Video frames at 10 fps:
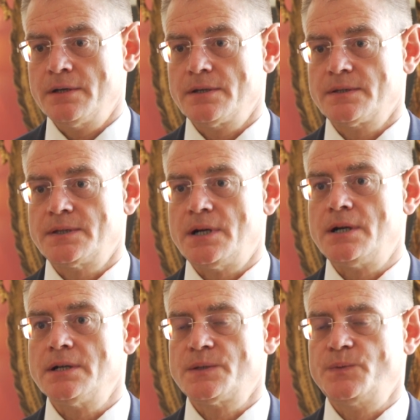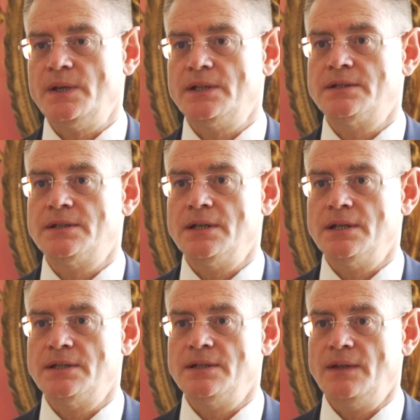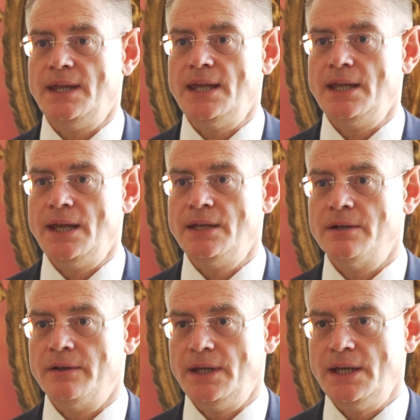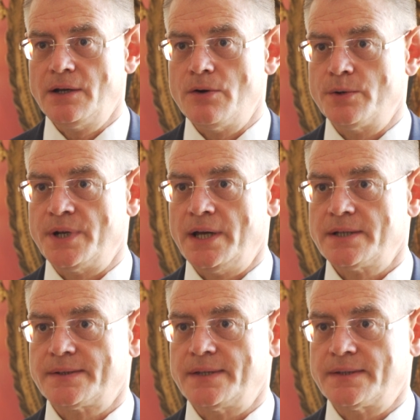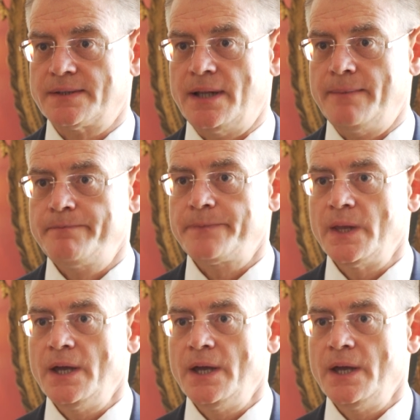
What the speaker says: starts with in the e-codex system